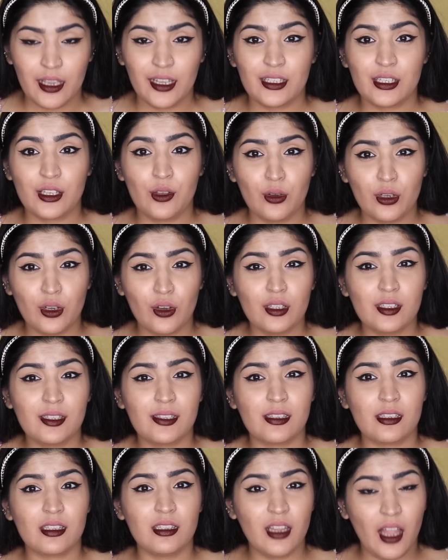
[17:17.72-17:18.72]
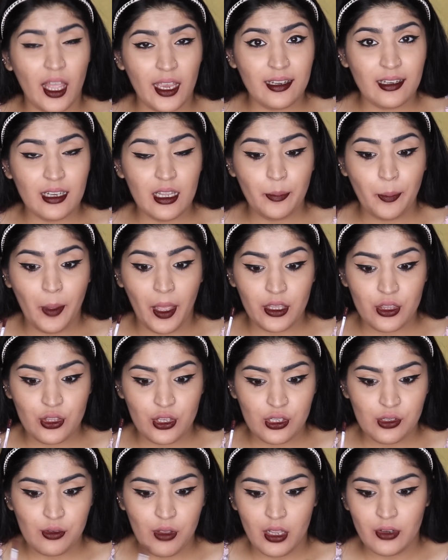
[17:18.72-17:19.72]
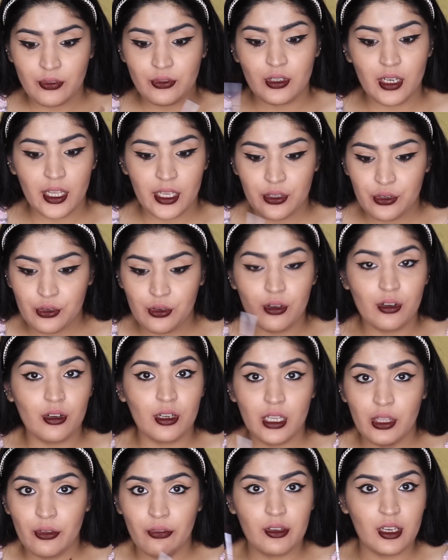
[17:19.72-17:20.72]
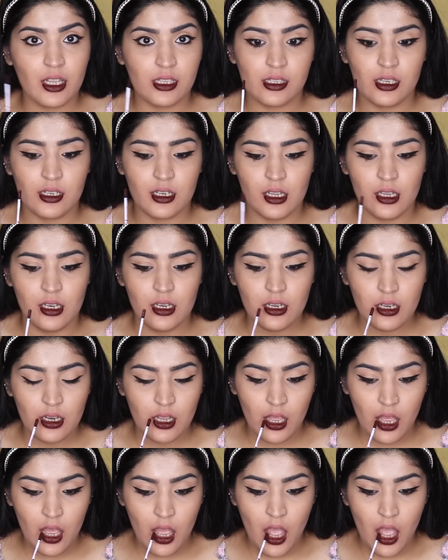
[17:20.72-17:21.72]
It's going on slightly patchy, so I have to like really finesse it in.